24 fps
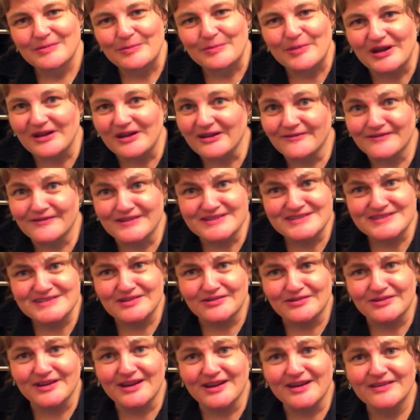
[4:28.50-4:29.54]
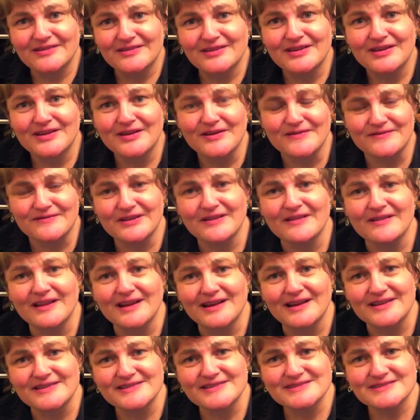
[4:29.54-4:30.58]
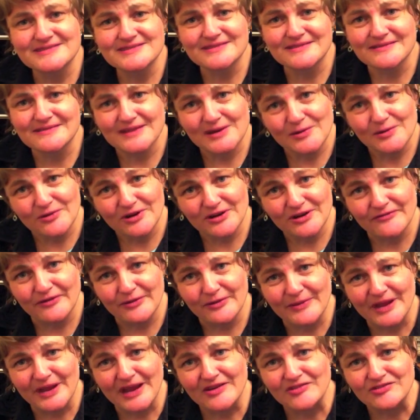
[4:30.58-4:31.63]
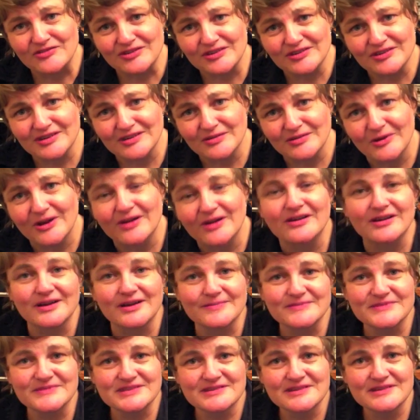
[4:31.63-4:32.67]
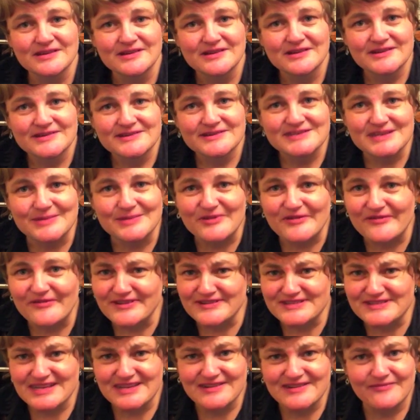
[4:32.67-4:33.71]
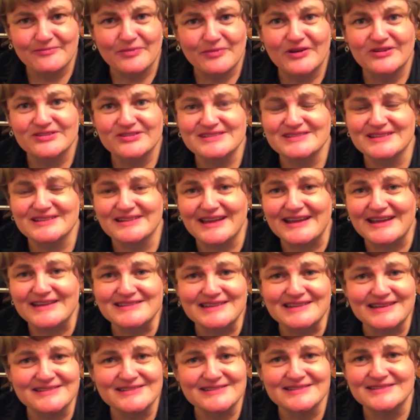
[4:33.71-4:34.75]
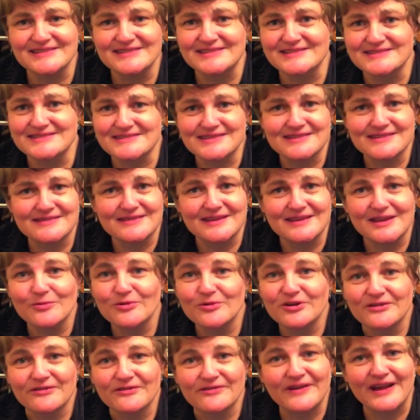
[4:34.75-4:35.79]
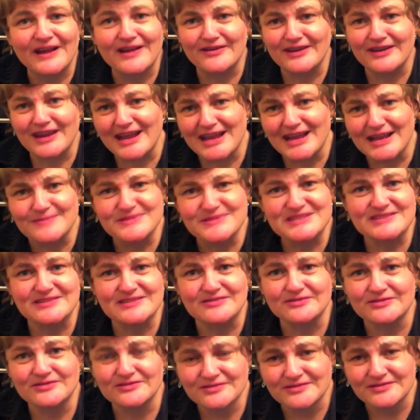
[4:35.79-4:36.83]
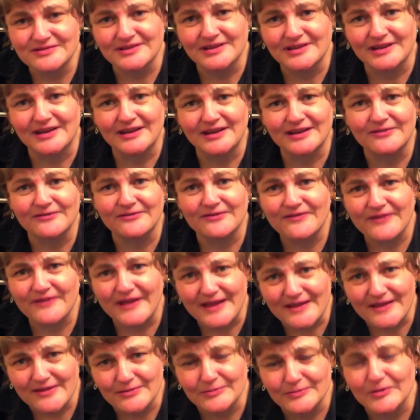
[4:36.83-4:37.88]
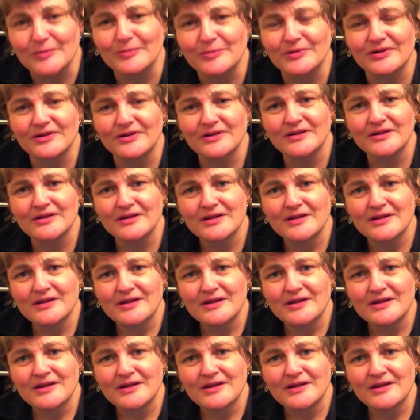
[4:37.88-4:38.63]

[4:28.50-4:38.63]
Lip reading: Many of us are not of the class that they would have imagined and welcomed. Some of us have personal identities that they would have found absolutely unfathomable.